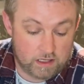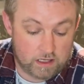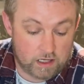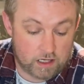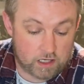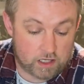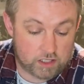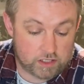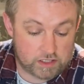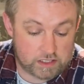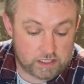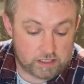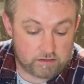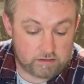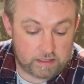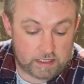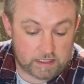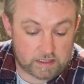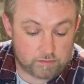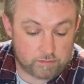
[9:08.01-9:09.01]
And considering
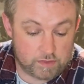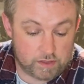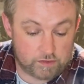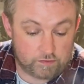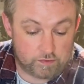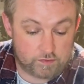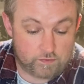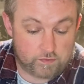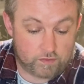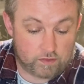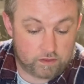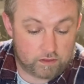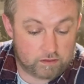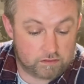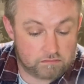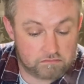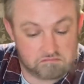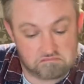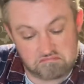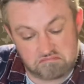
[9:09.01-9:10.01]
that's a meal for 4,
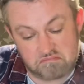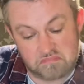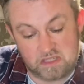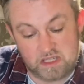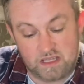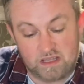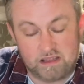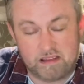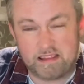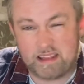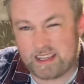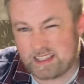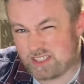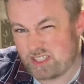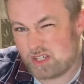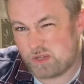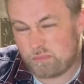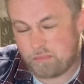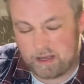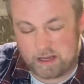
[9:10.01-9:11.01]
that's
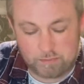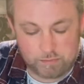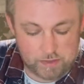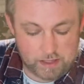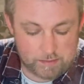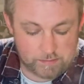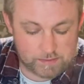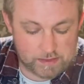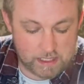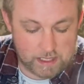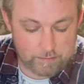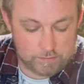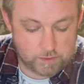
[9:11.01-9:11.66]
not bad prep time,